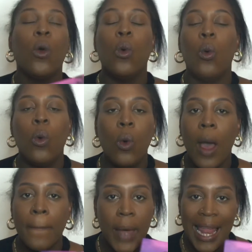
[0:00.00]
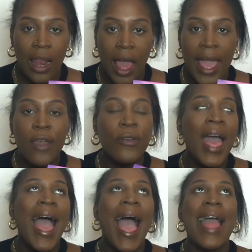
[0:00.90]
all my life,
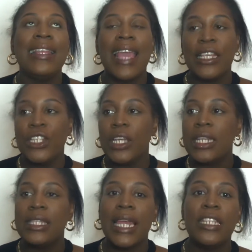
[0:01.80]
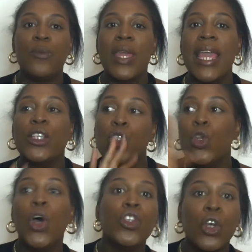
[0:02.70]
and yes, you're gonna say to me it's
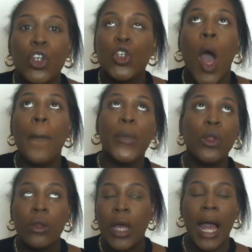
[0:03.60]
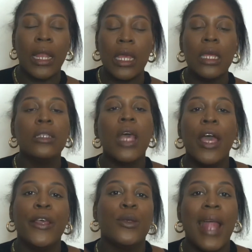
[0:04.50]
not autumnal colors
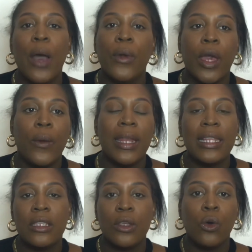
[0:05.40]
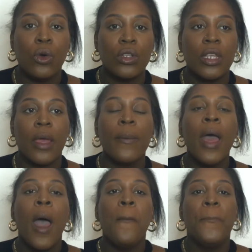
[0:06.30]
because now we're going into autumn,
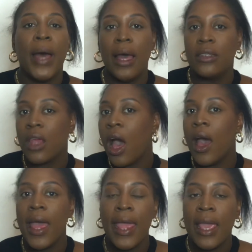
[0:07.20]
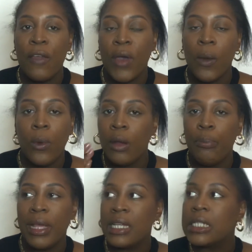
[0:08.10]
but if I want to
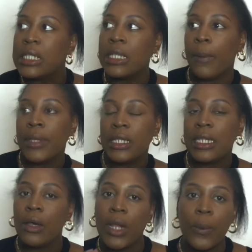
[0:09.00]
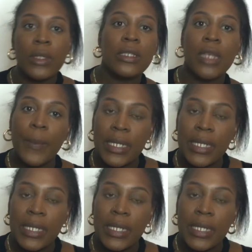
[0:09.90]
bring summer still, and I want summer to